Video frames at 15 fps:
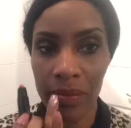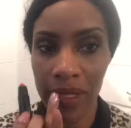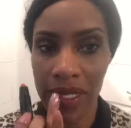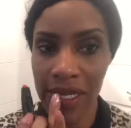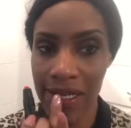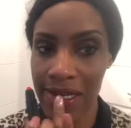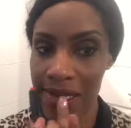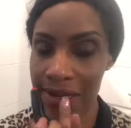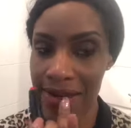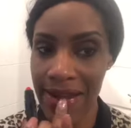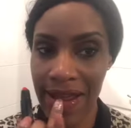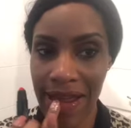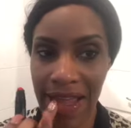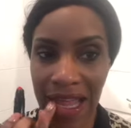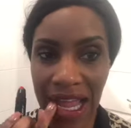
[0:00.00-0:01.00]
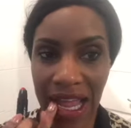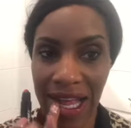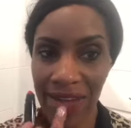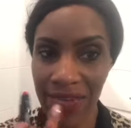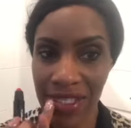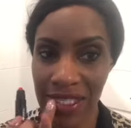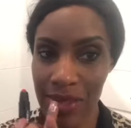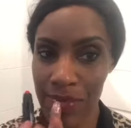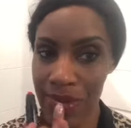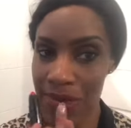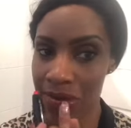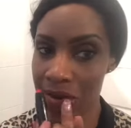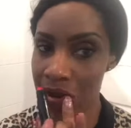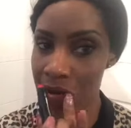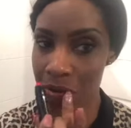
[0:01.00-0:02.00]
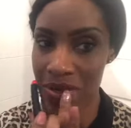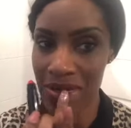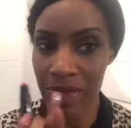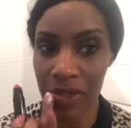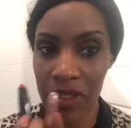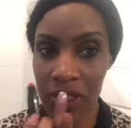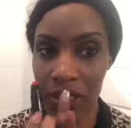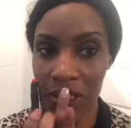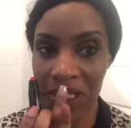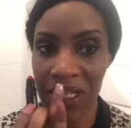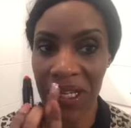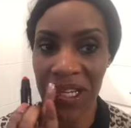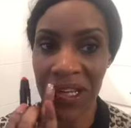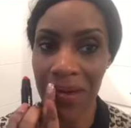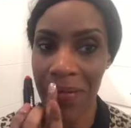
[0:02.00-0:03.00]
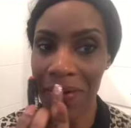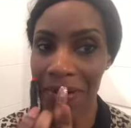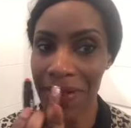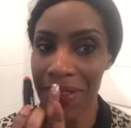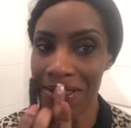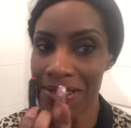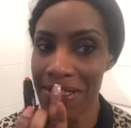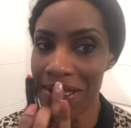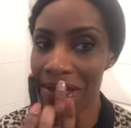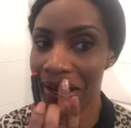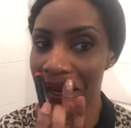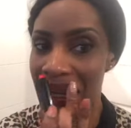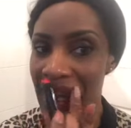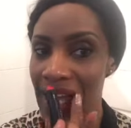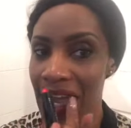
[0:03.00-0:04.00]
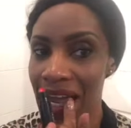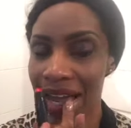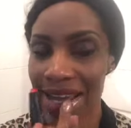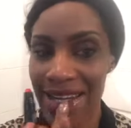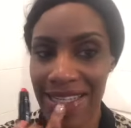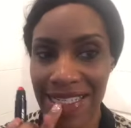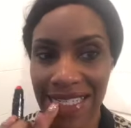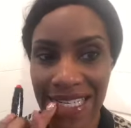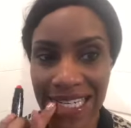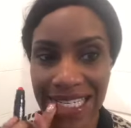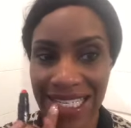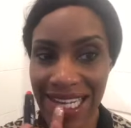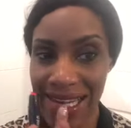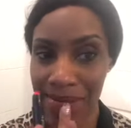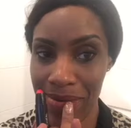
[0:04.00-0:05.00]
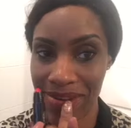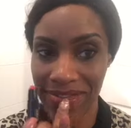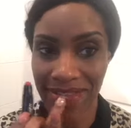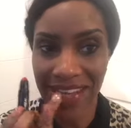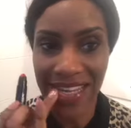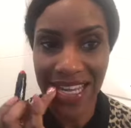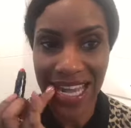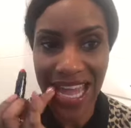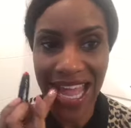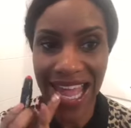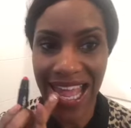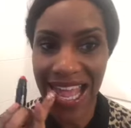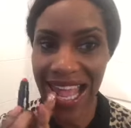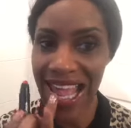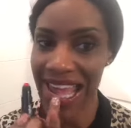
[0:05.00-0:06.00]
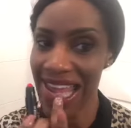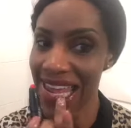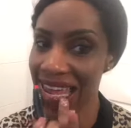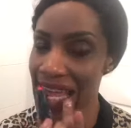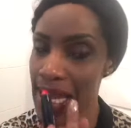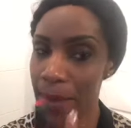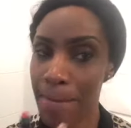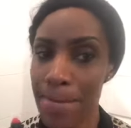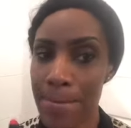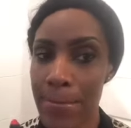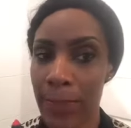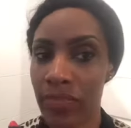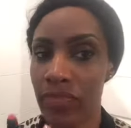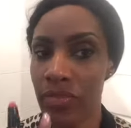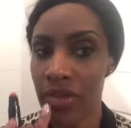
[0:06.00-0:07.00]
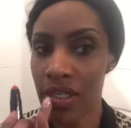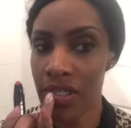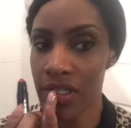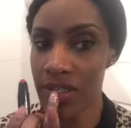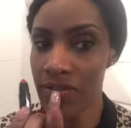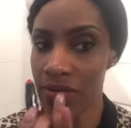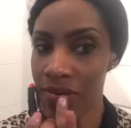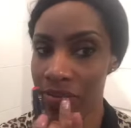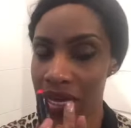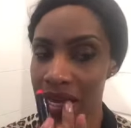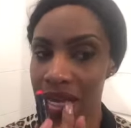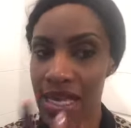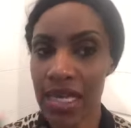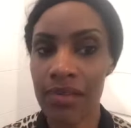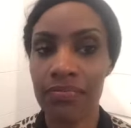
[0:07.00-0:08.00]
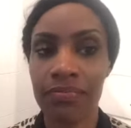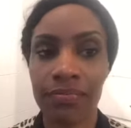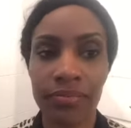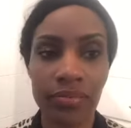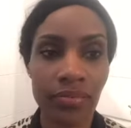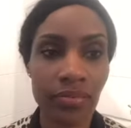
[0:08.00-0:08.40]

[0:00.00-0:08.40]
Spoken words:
but you can obviously build it up as much as you want. I'm just going to take my finger again, just rub that in.